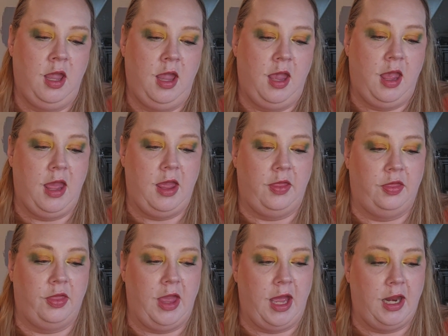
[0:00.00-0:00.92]
And
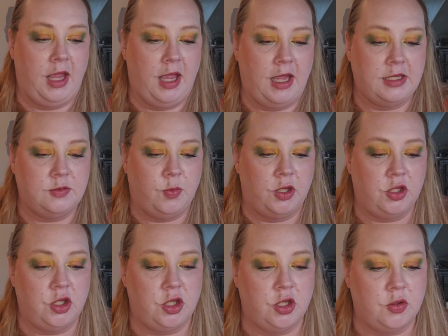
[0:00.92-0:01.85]
that has been
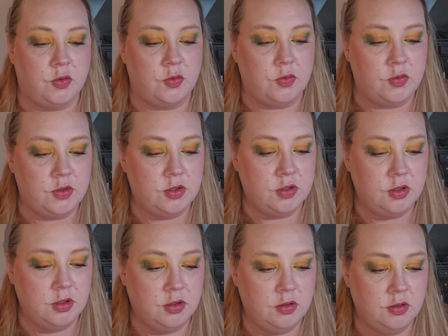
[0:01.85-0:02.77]
used
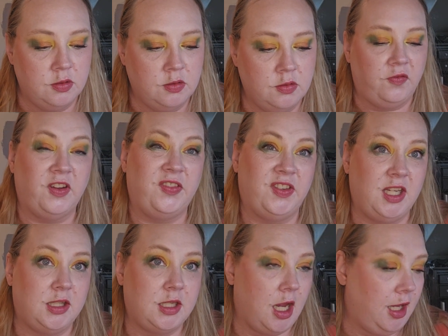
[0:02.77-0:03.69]
50
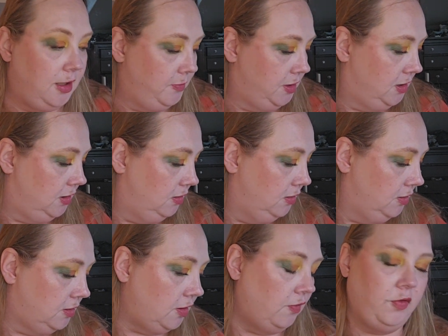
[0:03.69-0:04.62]
times
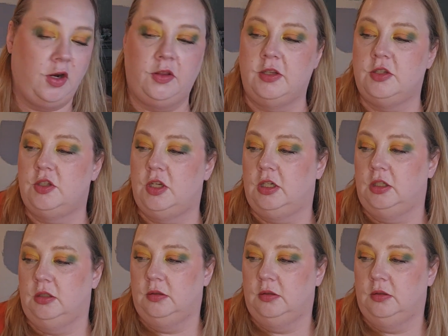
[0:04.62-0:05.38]
so far this year.